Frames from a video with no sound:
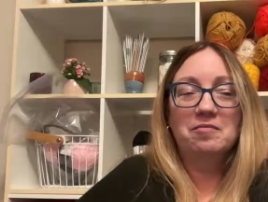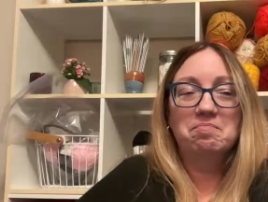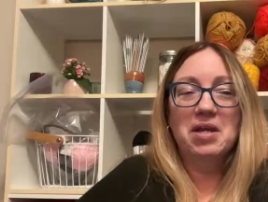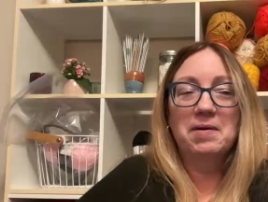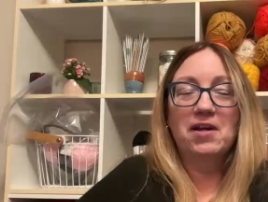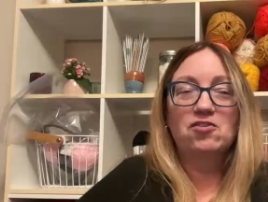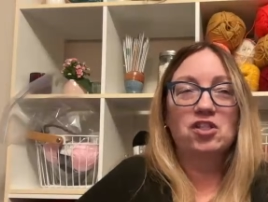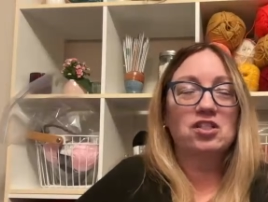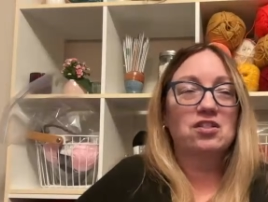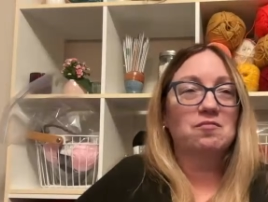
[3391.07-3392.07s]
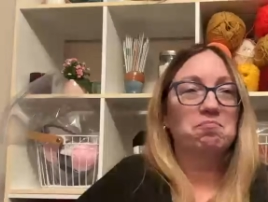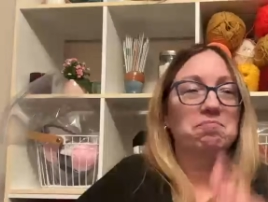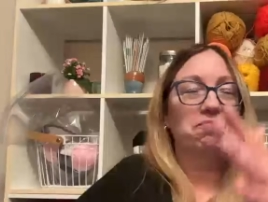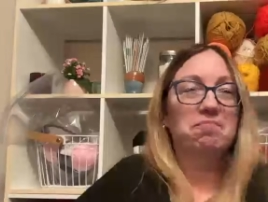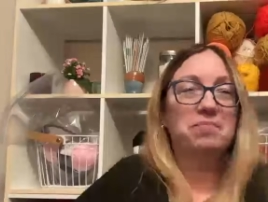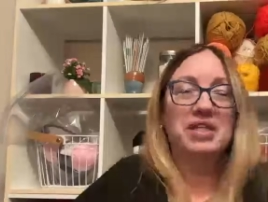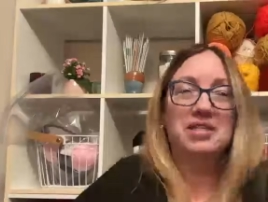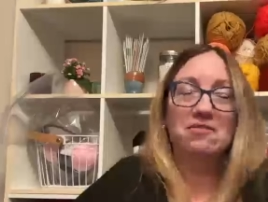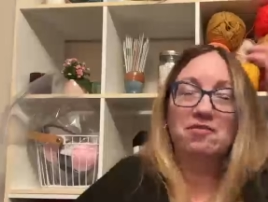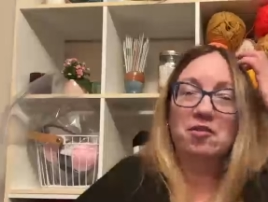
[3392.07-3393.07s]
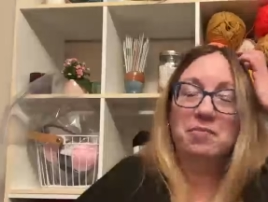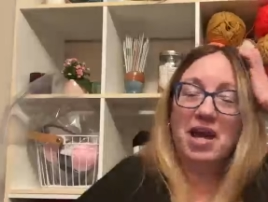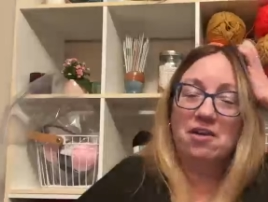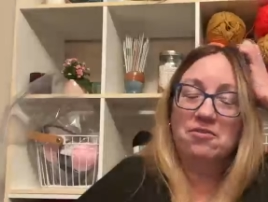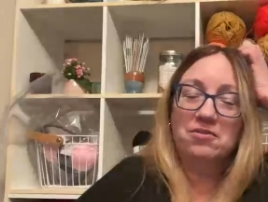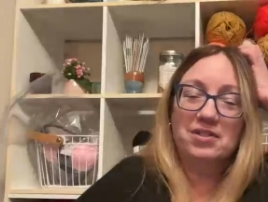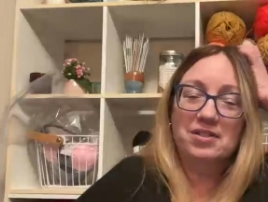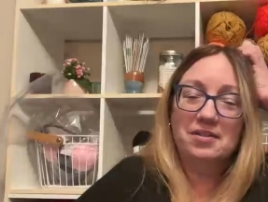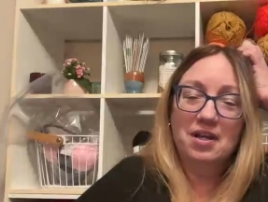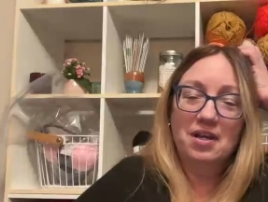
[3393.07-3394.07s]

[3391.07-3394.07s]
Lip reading: Maybe I'll just pick different patterns